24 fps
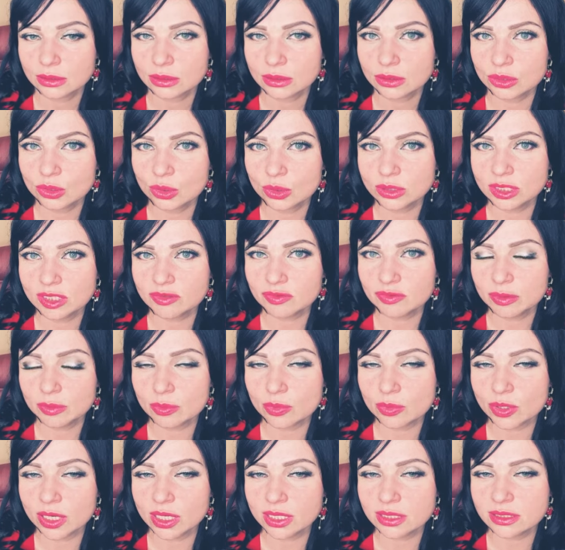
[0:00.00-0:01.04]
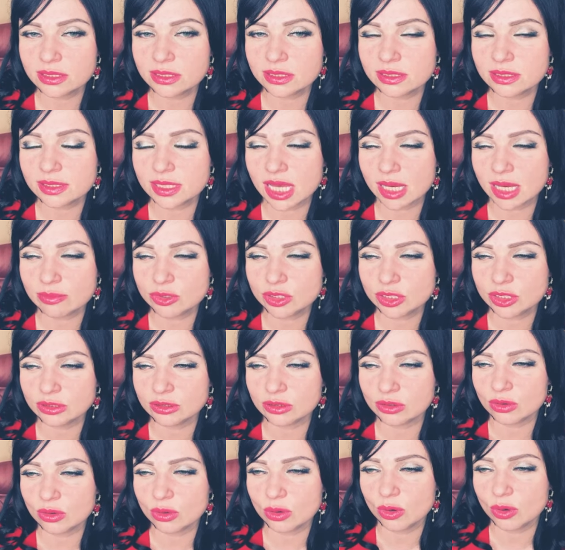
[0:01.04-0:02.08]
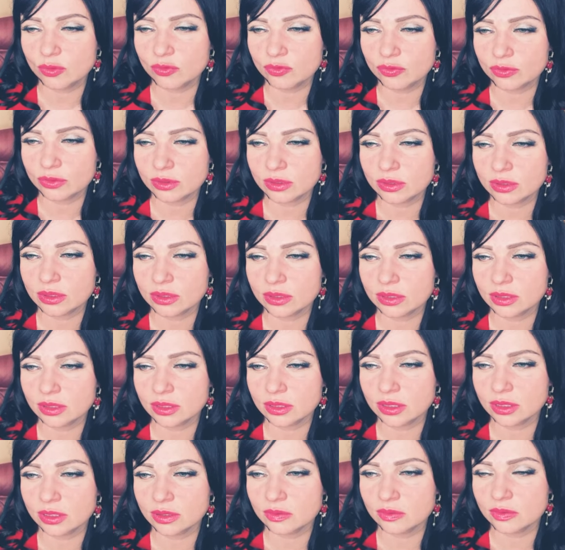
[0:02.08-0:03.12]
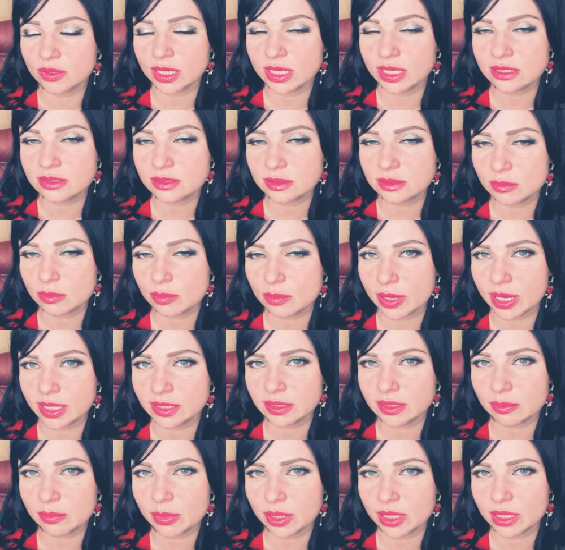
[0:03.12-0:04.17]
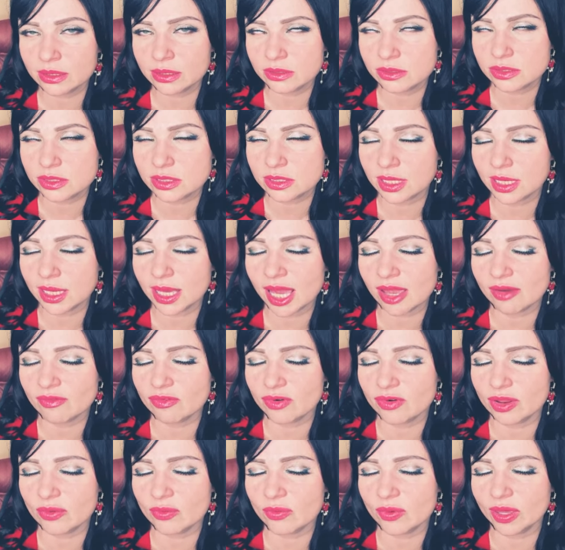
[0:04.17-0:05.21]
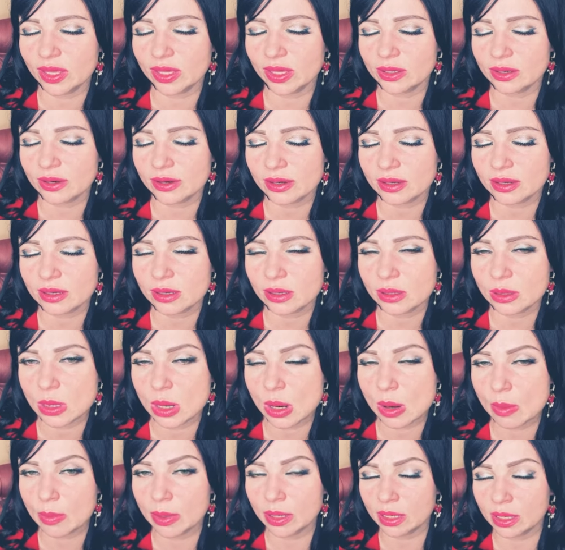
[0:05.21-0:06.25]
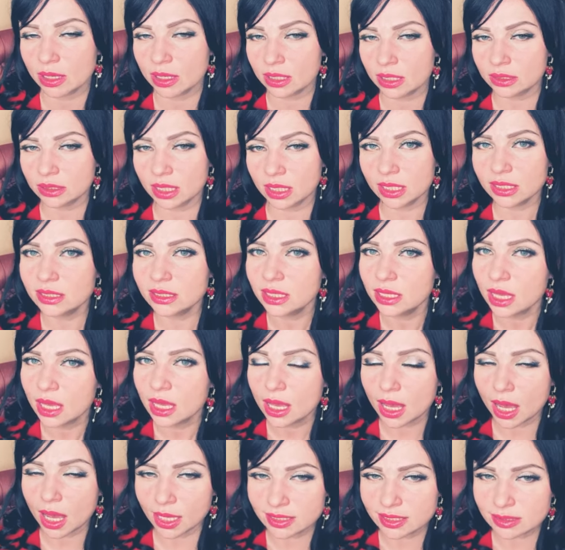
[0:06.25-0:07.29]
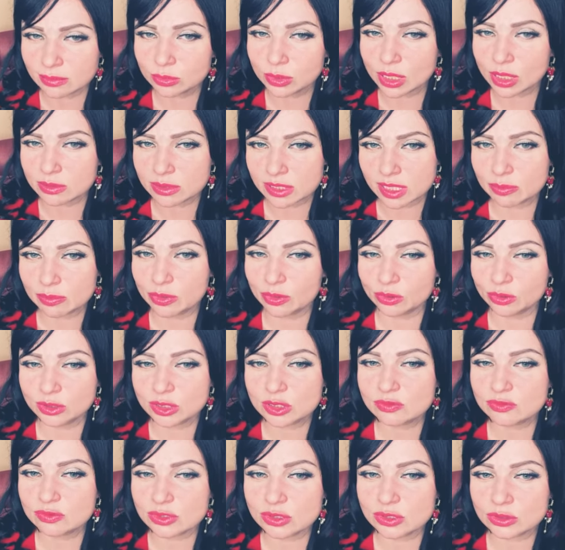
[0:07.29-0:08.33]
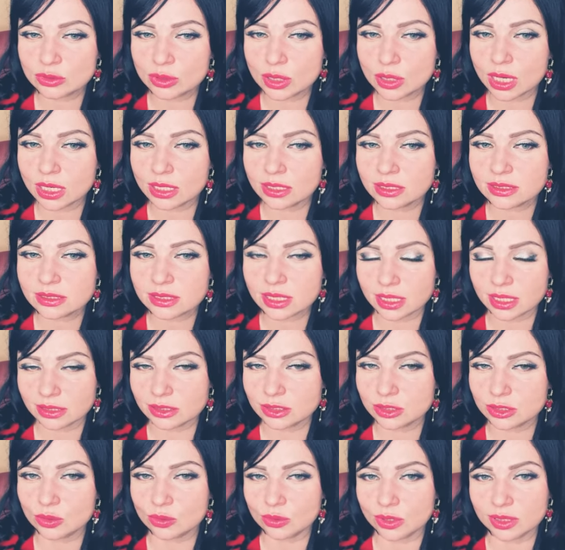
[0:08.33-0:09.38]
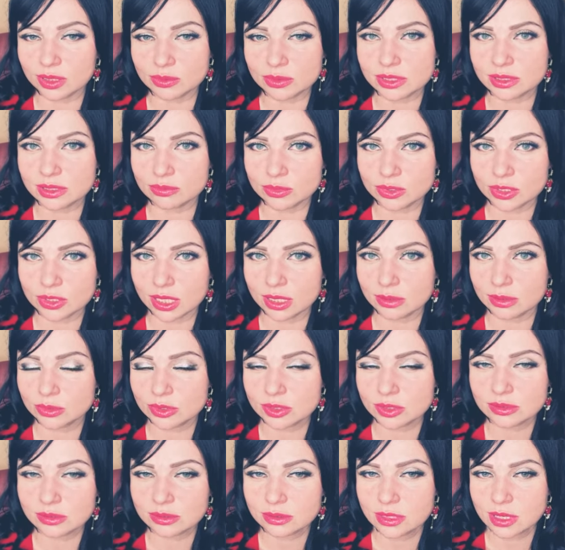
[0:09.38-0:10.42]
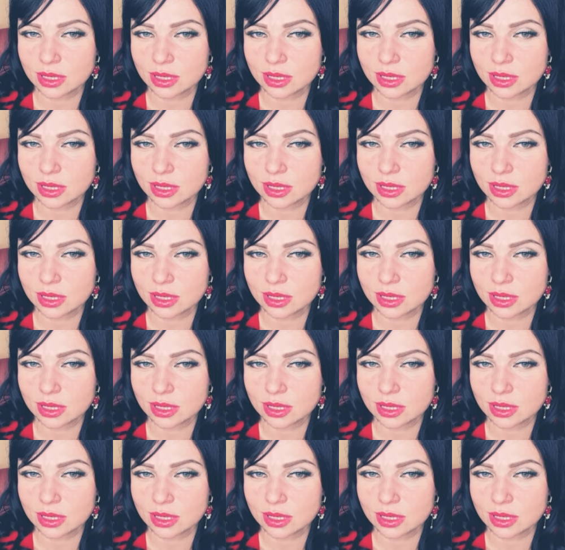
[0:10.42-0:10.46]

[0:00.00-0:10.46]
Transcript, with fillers: Don't even bring the subject of raising beta males everywhere. Oh my God. I, I sometimes, I'll be honest with you guys, I scream sometimes.